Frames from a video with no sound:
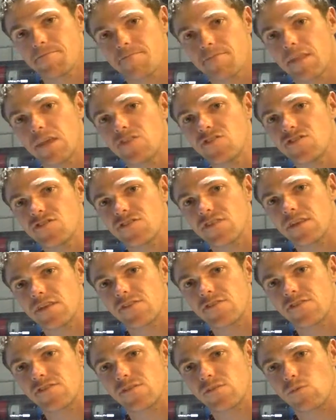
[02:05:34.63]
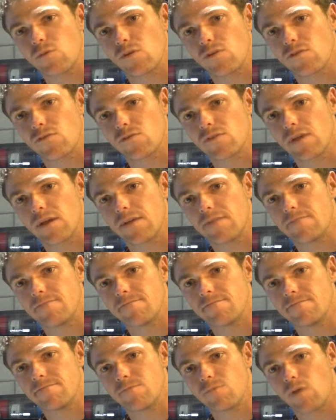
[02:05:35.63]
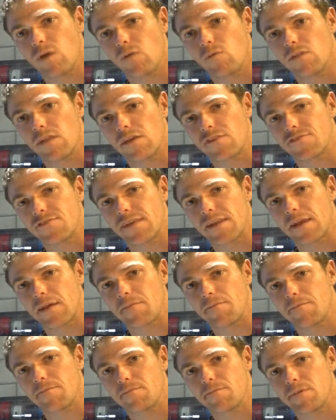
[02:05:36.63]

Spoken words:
It works well with our setup.